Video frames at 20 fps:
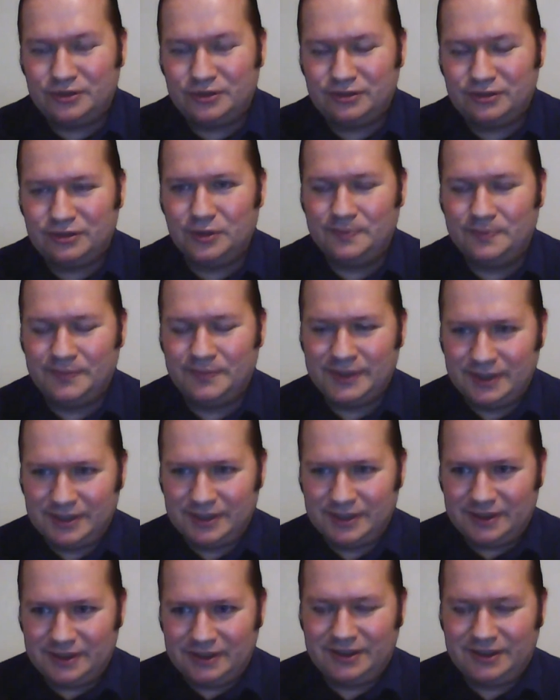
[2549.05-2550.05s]
So
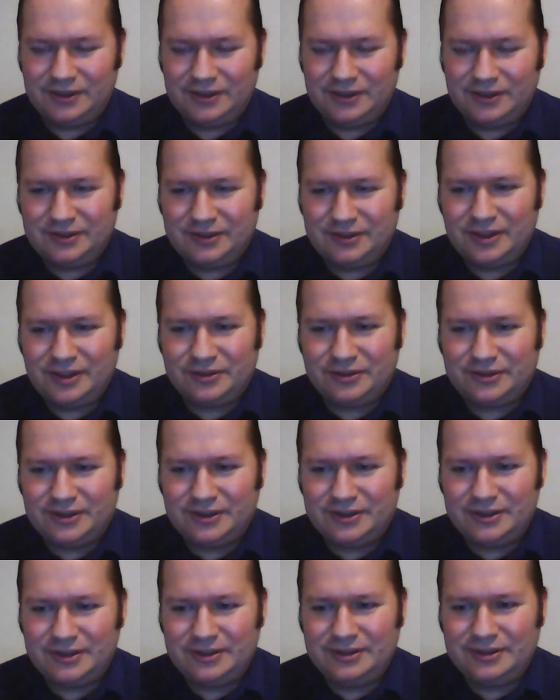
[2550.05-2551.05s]
yeah, just
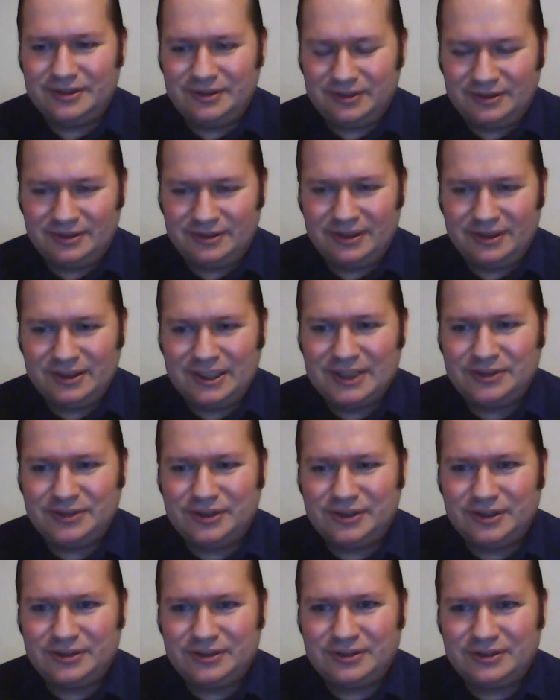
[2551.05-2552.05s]
let's
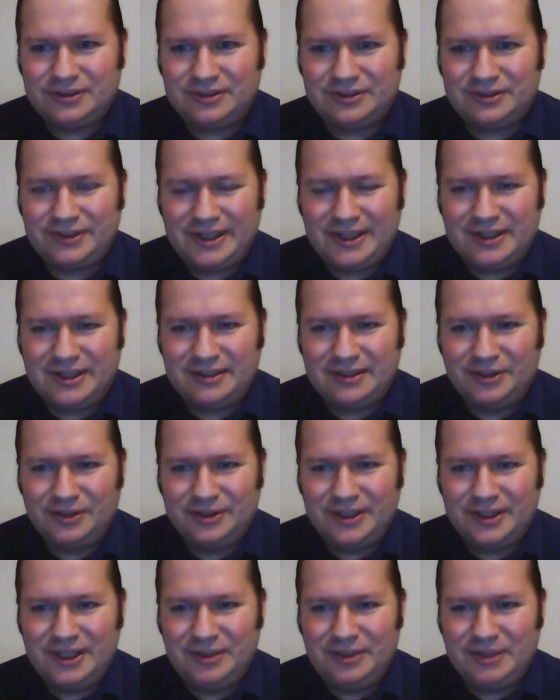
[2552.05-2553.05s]
just take it on
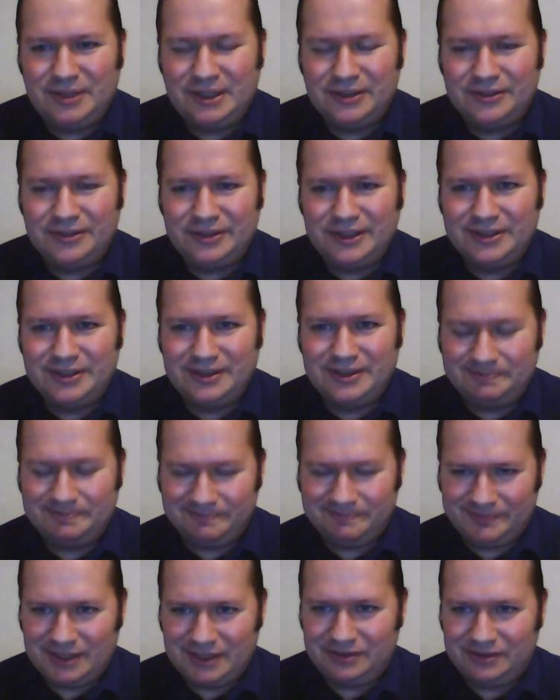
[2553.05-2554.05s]
the emails
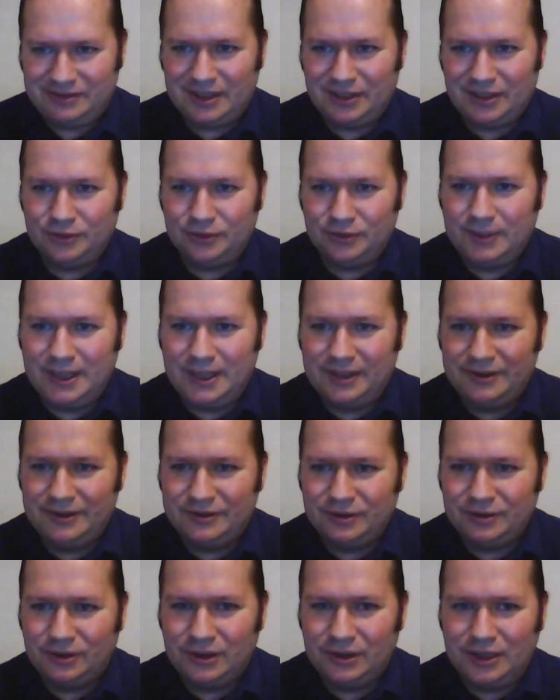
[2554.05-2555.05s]
and see how to plan
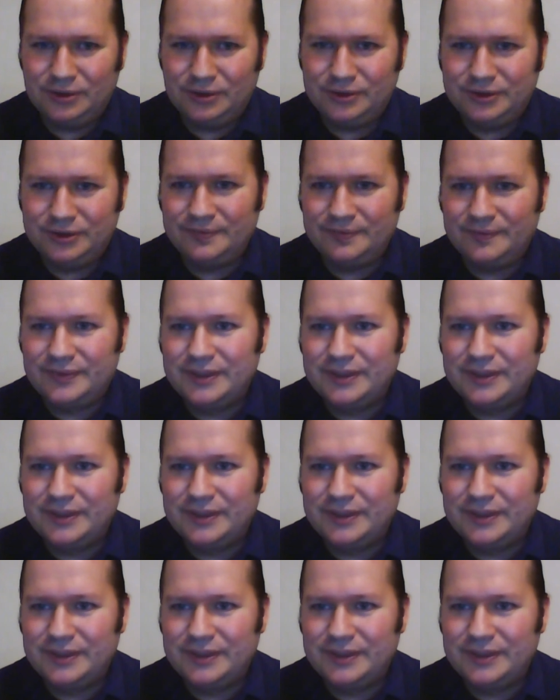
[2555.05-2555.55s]
this all out.